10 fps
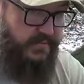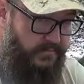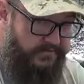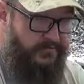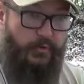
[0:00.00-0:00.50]

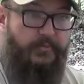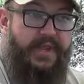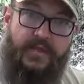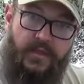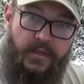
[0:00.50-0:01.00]
before me,
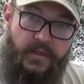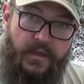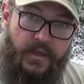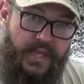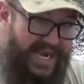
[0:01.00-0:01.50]

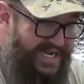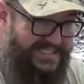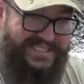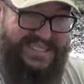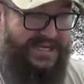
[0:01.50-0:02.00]
and
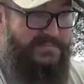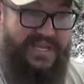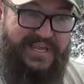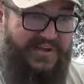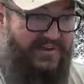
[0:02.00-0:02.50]
it's going to be
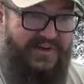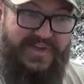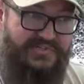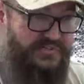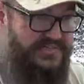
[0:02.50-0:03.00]
here
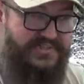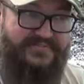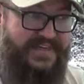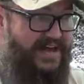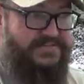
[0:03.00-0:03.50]
hundreds of
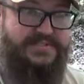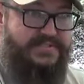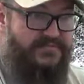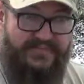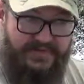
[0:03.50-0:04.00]
thousands
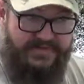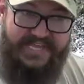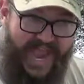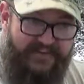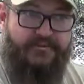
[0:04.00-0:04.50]
of years
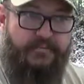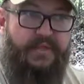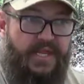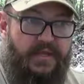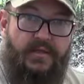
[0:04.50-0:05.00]
after me.